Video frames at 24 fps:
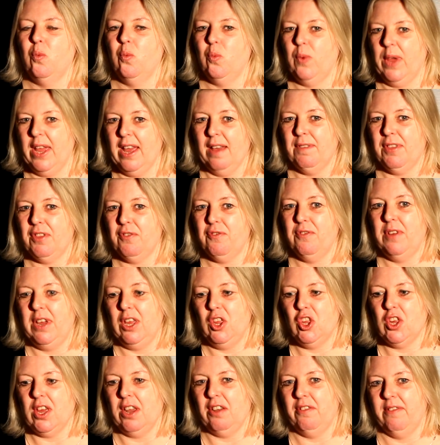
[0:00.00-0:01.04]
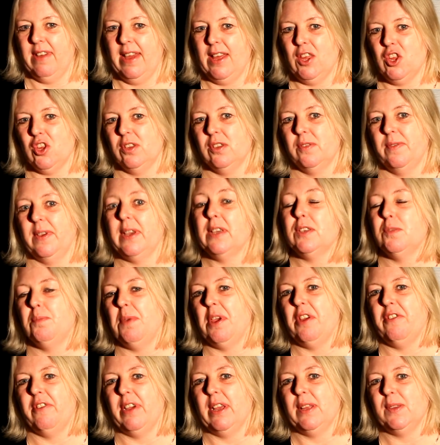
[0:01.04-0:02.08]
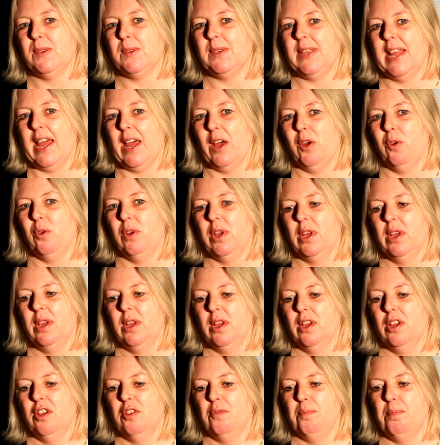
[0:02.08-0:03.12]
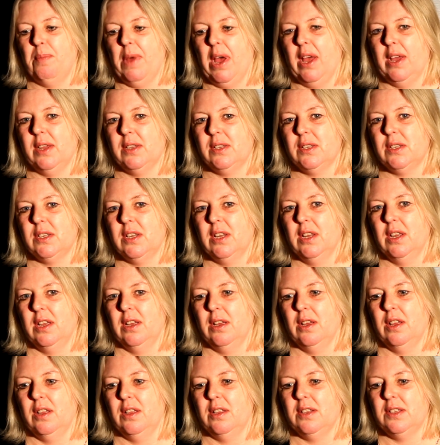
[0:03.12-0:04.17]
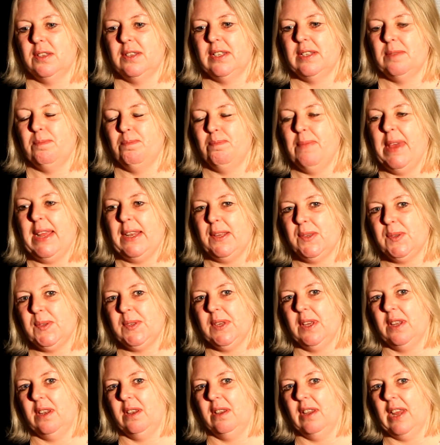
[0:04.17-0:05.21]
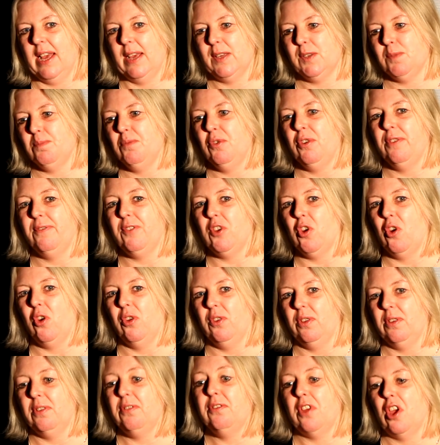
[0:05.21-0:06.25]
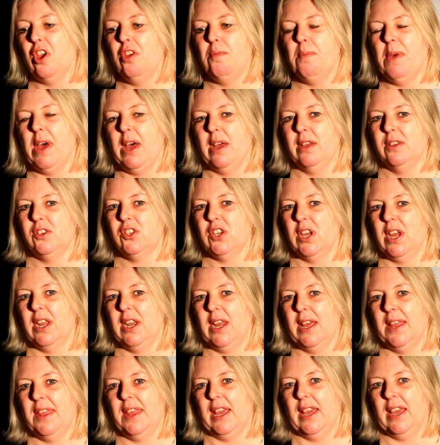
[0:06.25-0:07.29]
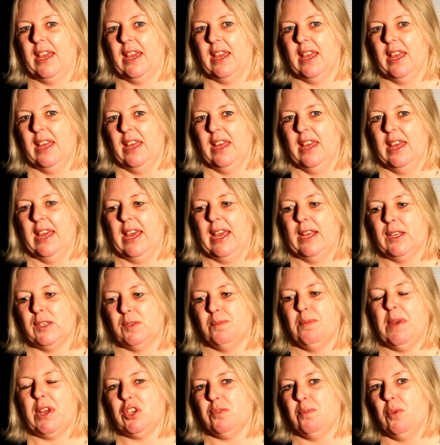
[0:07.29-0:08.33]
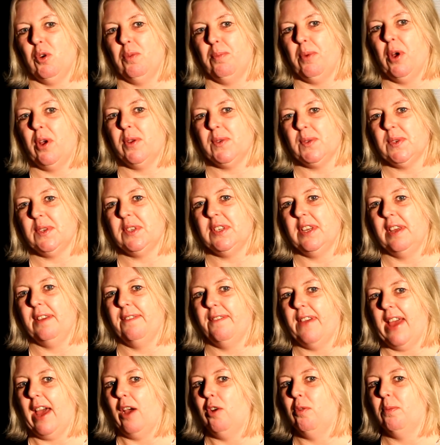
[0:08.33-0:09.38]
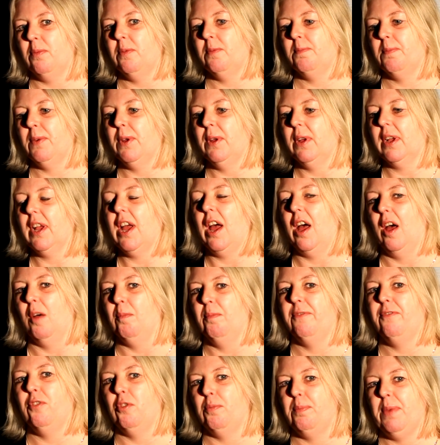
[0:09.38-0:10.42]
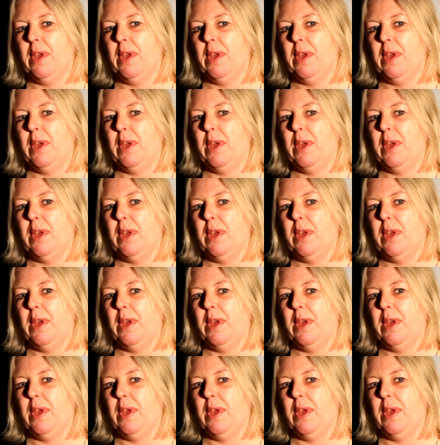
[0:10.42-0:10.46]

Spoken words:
we have 3 generations of experience now, but medicine has moved on so much, and I think it's much more positive outcome for